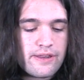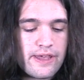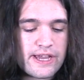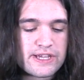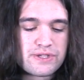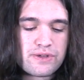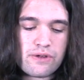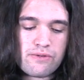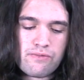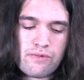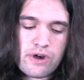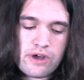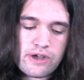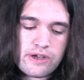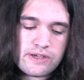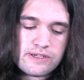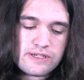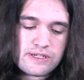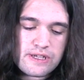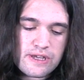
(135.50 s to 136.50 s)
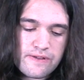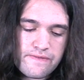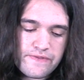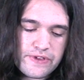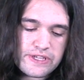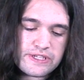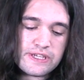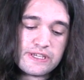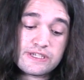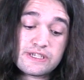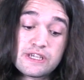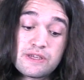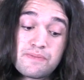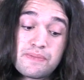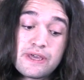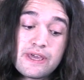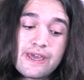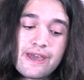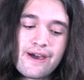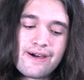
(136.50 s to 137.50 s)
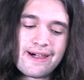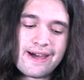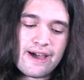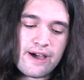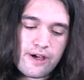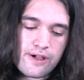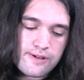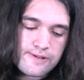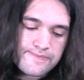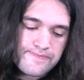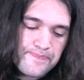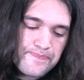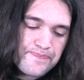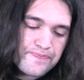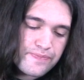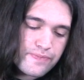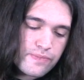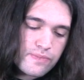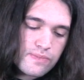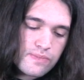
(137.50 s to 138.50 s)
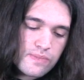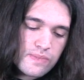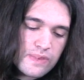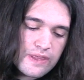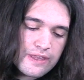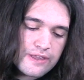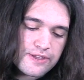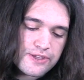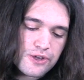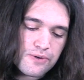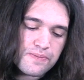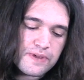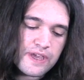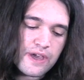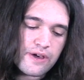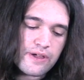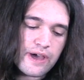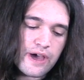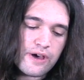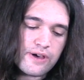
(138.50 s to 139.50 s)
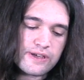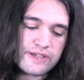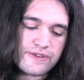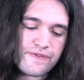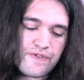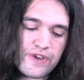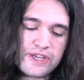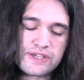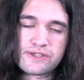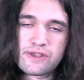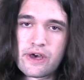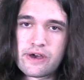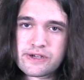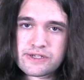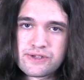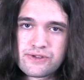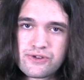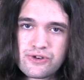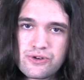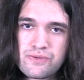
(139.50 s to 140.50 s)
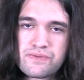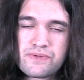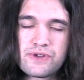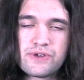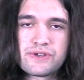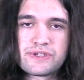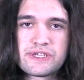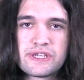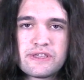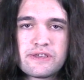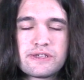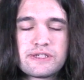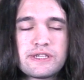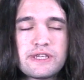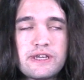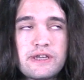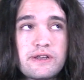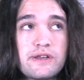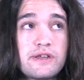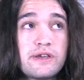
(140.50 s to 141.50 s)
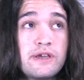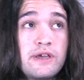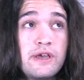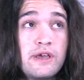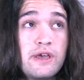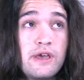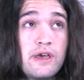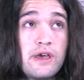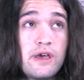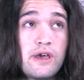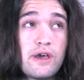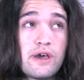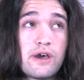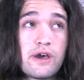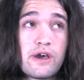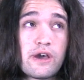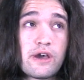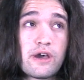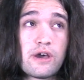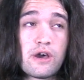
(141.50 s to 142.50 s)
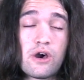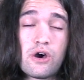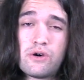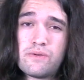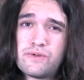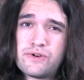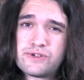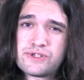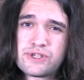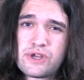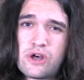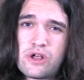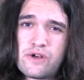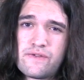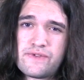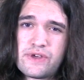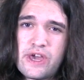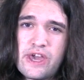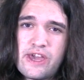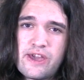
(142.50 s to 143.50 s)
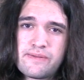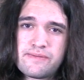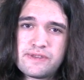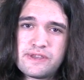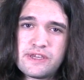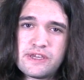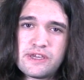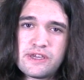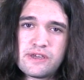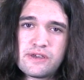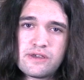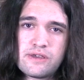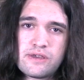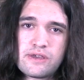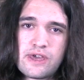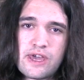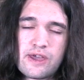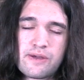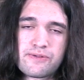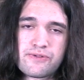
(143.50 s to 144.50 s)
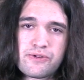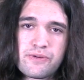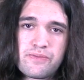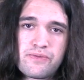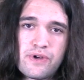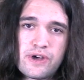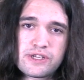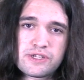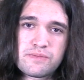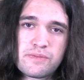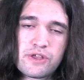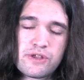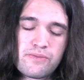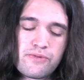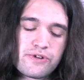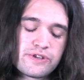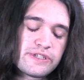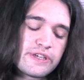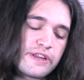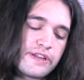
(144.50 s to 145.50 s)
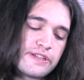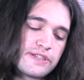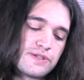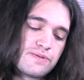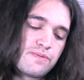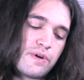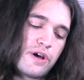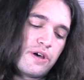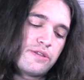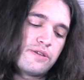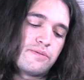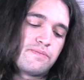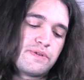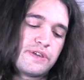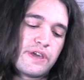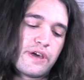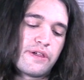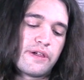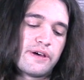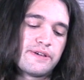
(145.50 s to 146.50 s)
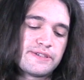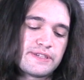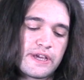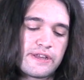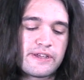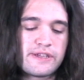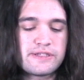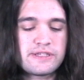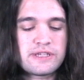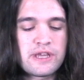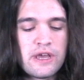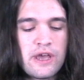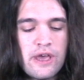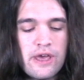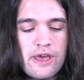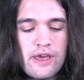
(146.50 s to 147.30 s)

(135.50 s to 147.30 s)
Next one was V C C P L L. So P L L is phase lock to loop. You'll see this in uh, almost all of the A M D, A M three Plus motherboard settings as well, the P L L settings.